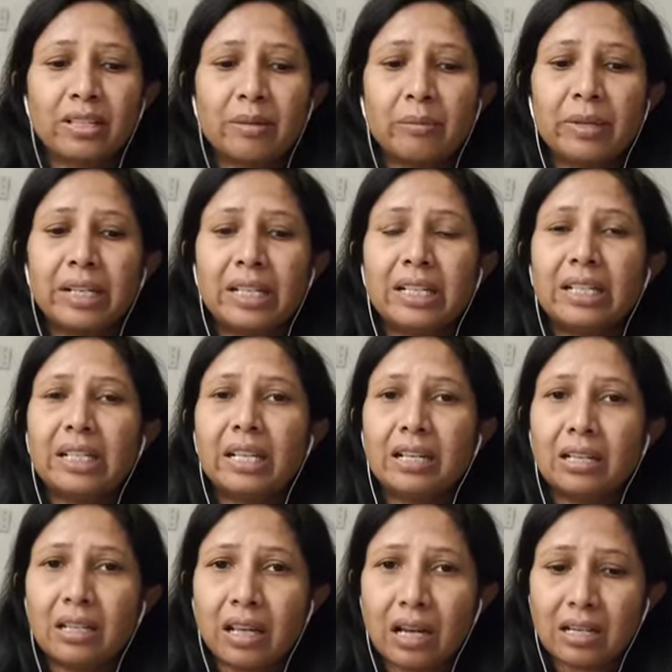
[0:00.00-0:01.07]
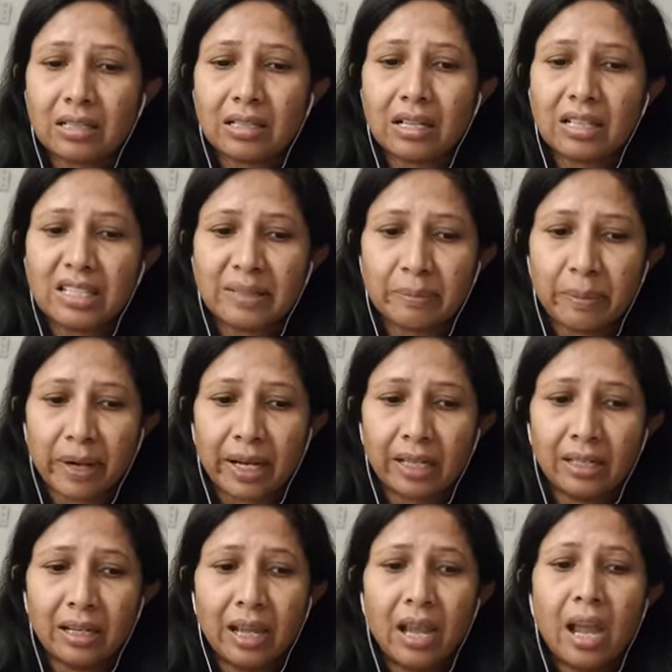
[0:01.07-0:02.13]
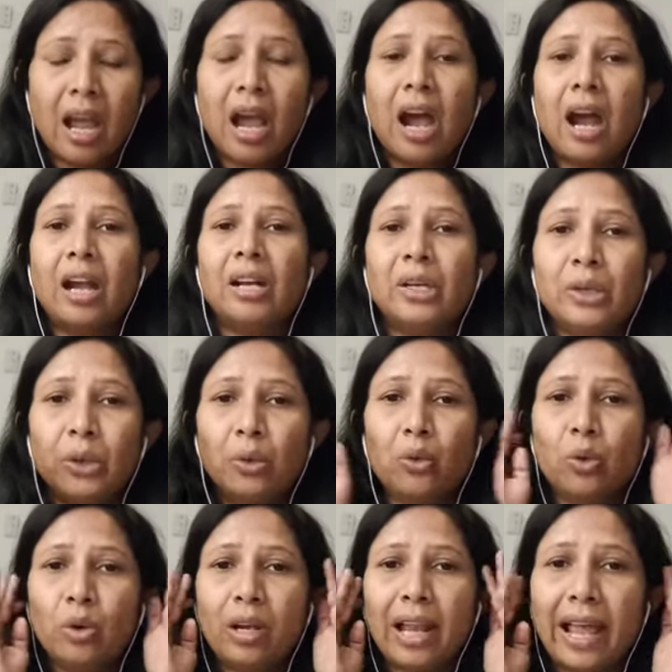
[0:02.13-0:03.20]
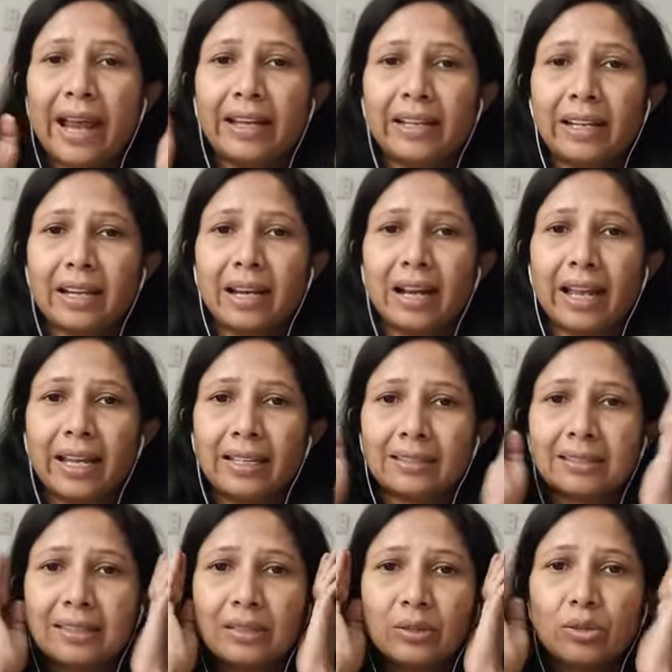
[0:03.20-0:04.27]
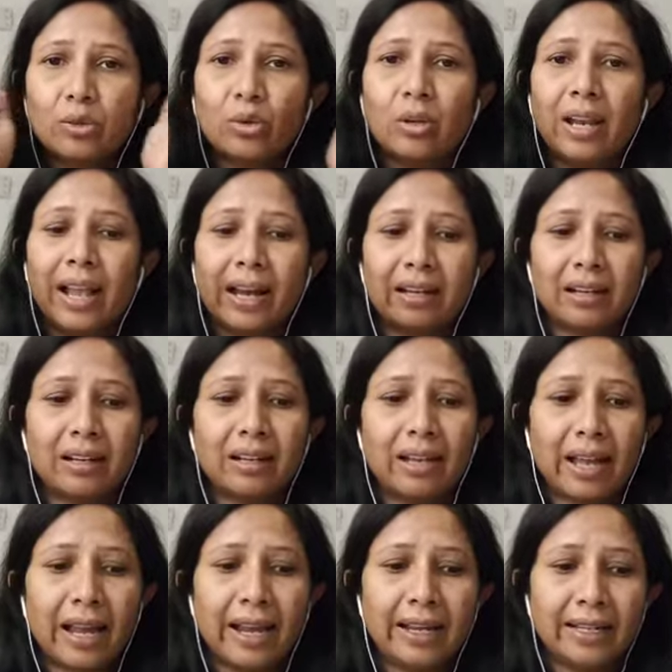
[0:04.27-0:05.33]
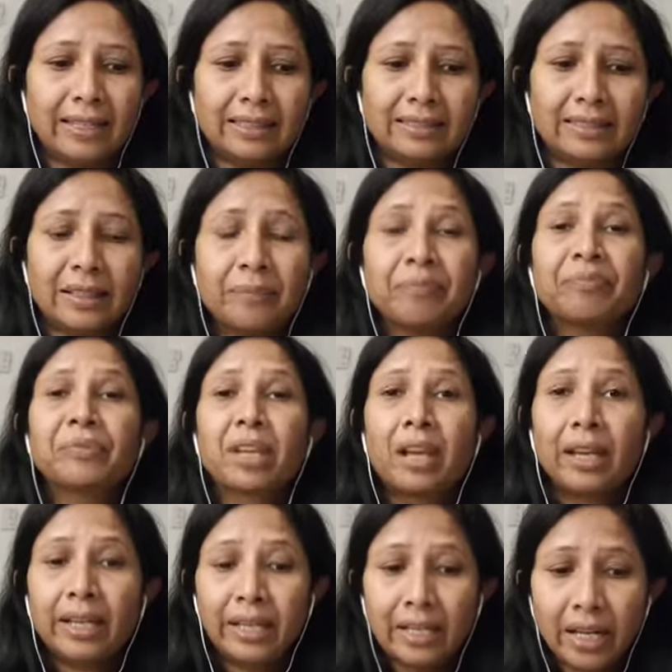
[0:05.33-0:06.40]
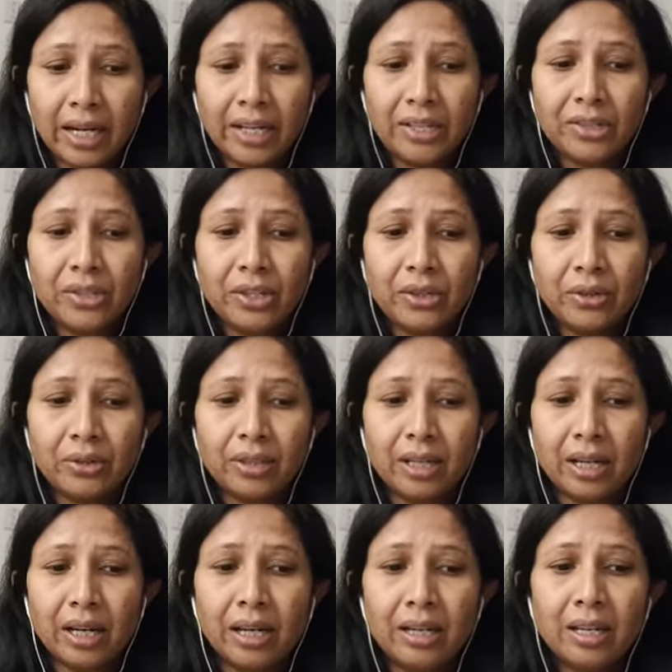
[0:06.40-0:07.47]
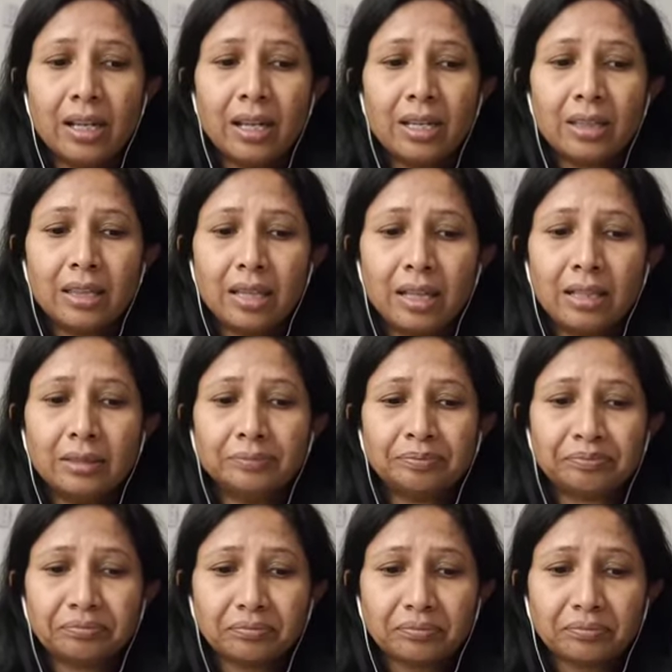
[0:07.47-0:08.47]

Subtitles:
as a median dorsal spine, and two lateral eyes. In addition to that, the